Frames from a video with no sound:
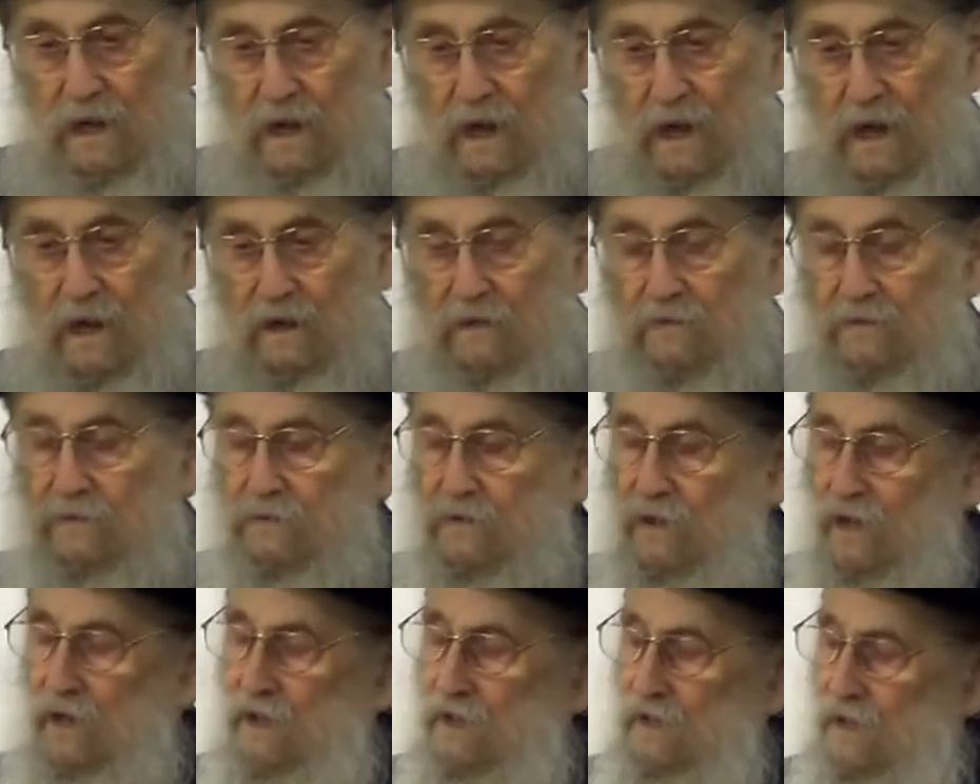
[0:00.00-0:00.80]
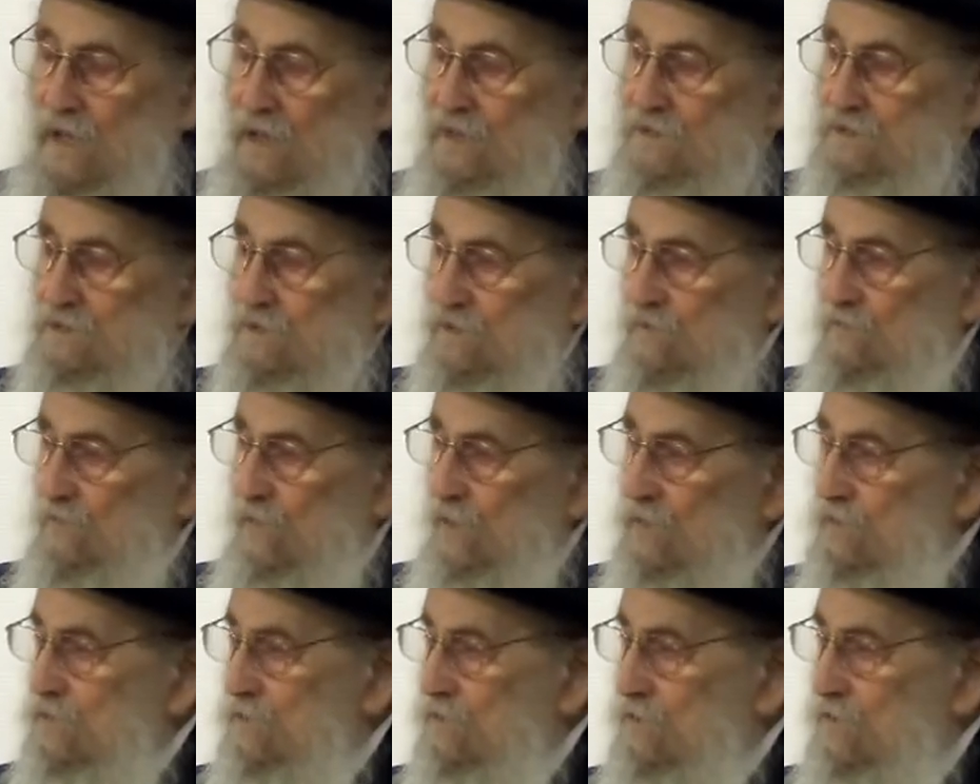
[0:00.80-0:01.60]
And he asked him,
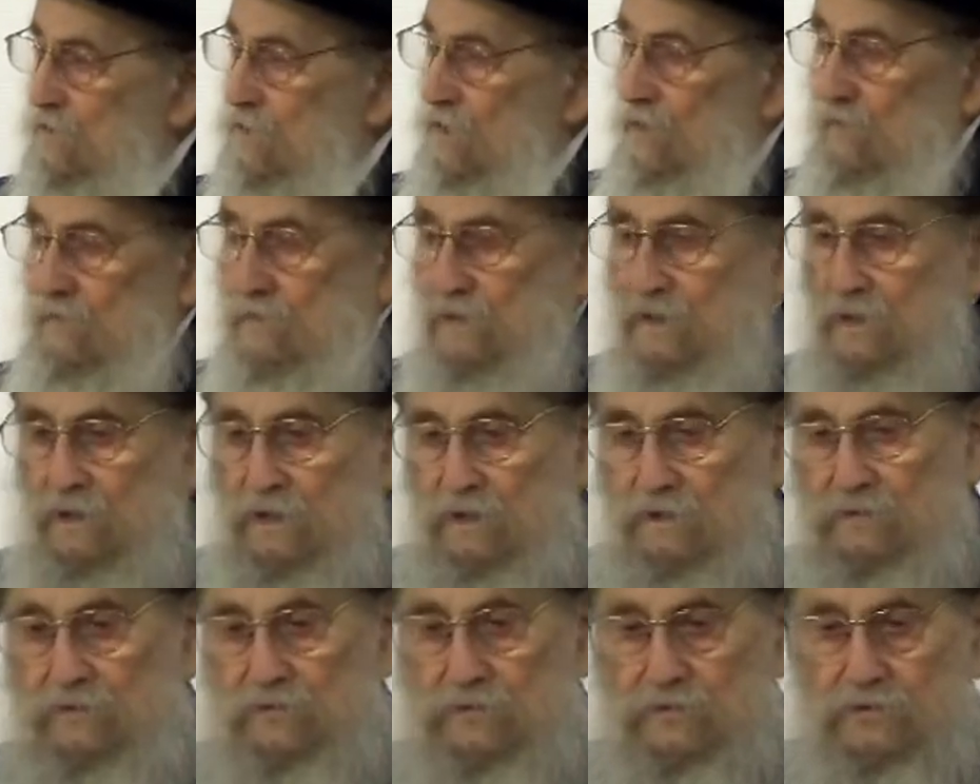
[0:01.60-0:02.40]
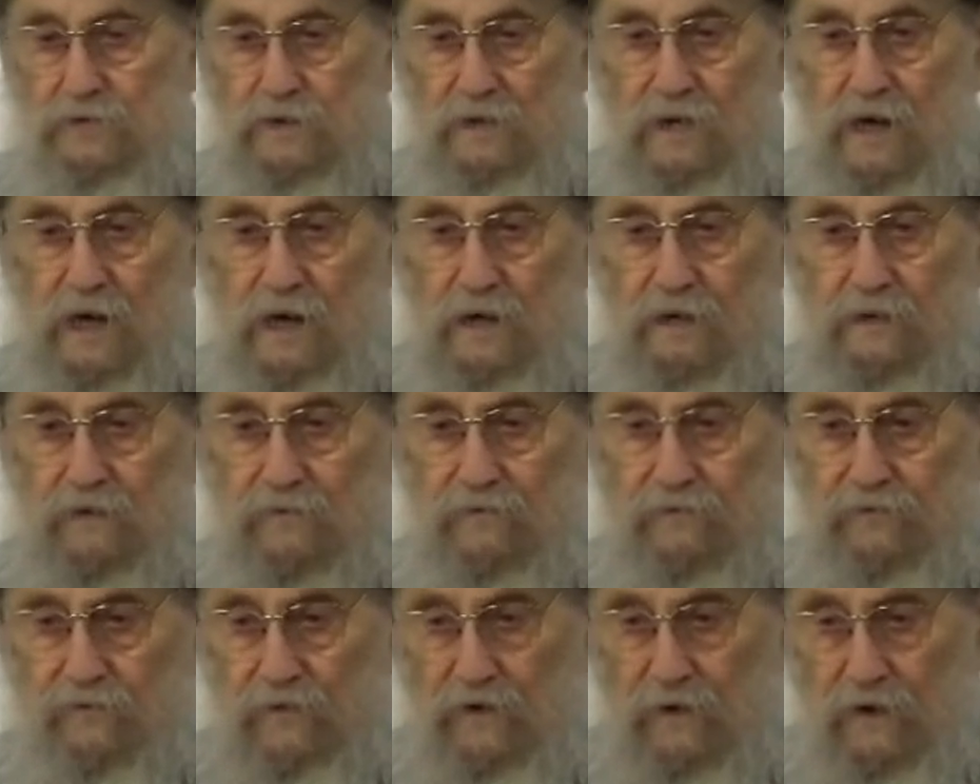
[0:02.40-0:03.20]
what are you coming here to Chicago
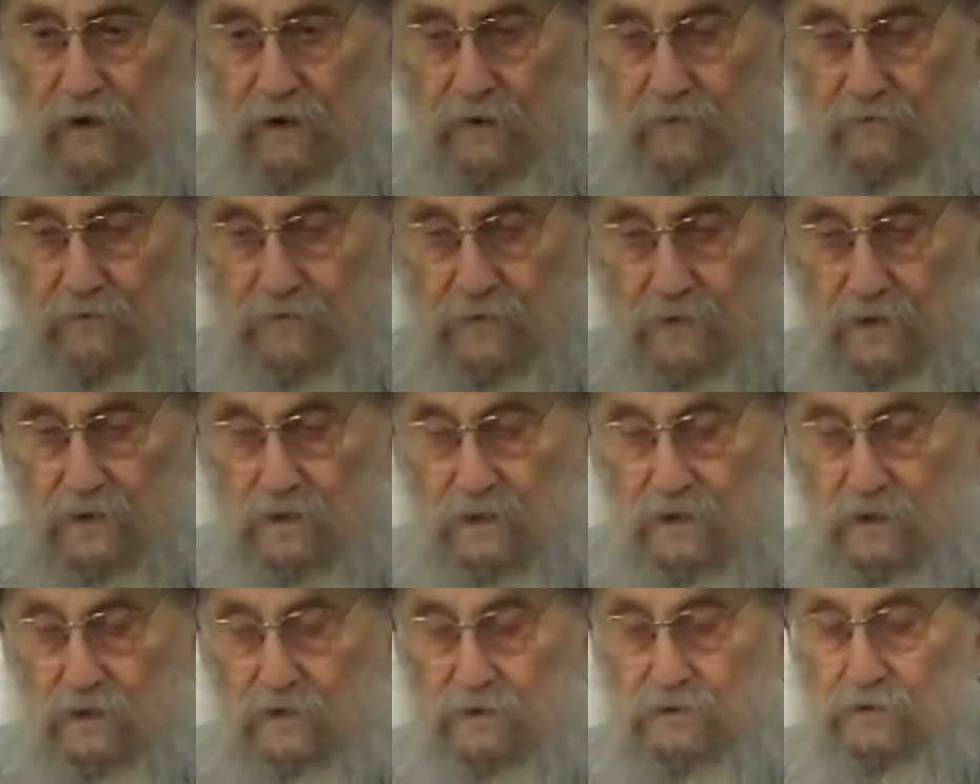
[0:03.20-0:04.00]
for?